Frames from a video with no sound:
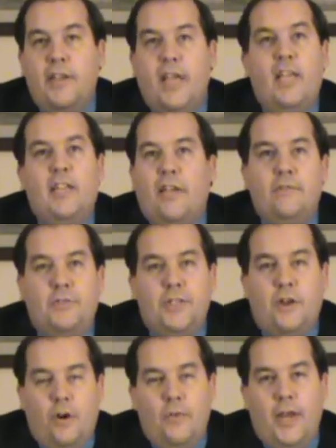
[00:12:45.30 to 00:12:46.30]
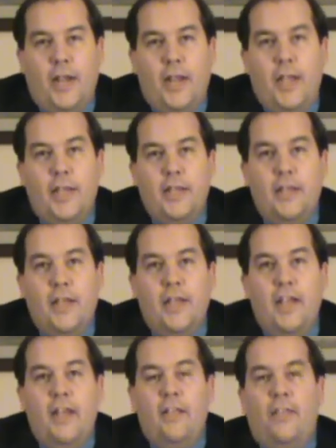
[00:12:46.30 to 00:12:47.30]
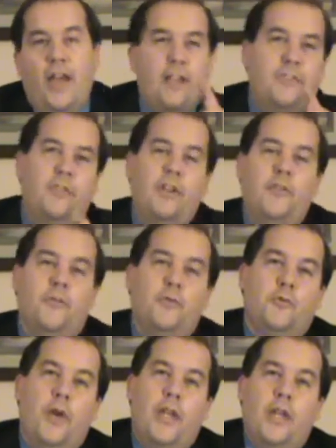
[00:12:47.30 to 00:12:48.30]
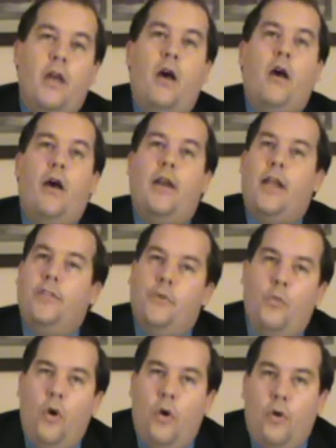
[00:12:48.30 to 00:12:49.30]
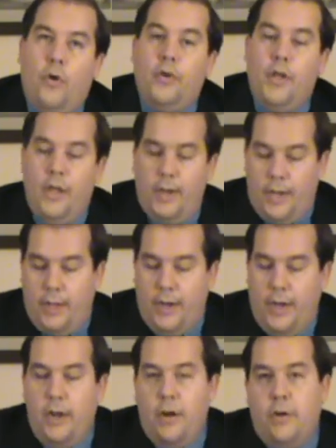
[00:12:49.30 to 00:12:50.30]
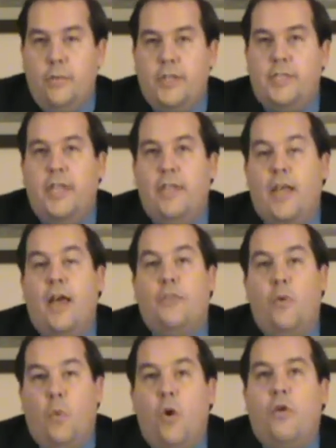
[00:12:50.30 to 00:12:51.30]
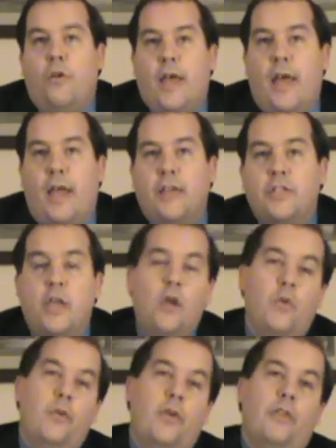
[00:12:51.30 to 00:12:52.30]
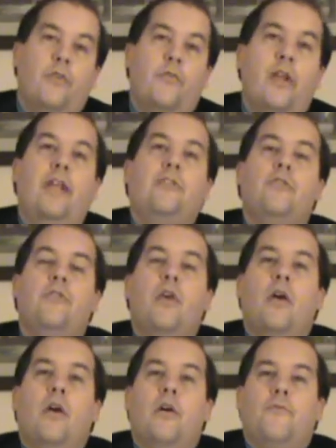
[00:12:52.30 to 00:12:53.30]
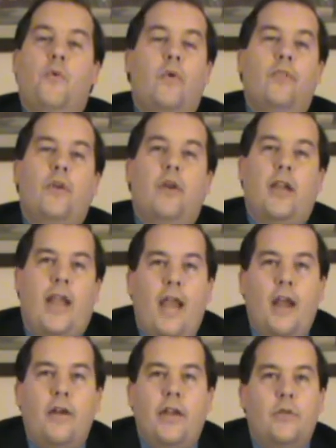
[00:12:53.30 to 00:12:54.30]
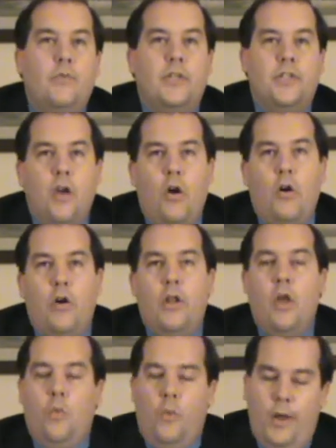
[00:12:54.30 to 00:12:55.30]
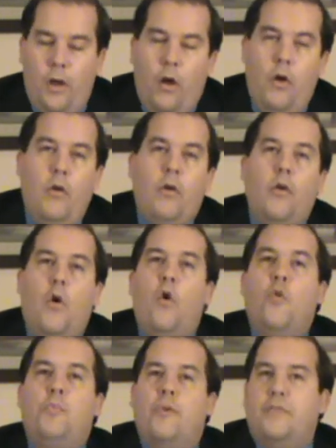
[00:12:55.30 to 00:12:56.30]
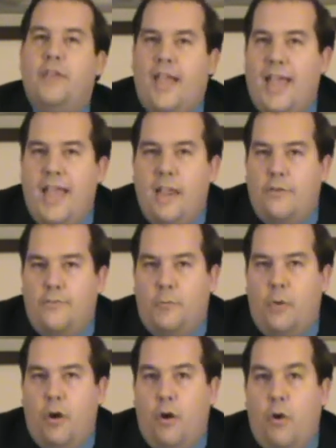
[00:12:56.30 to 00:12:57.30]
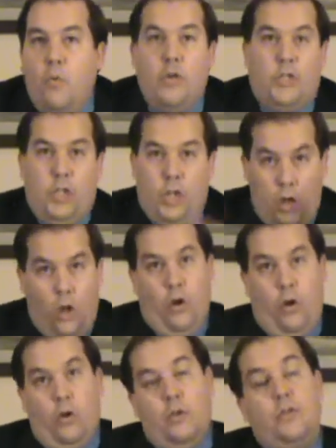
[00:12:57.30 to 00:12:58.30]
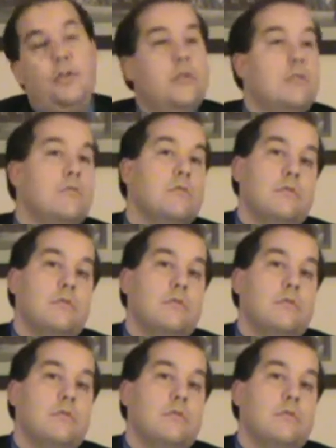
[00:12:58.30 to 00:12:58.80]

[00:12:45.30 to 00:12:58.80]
He loves you already. That's the difference between God and the world. Now here we see how the world acts. When the reason for their caring was gone, when all hope of gain from her was lost,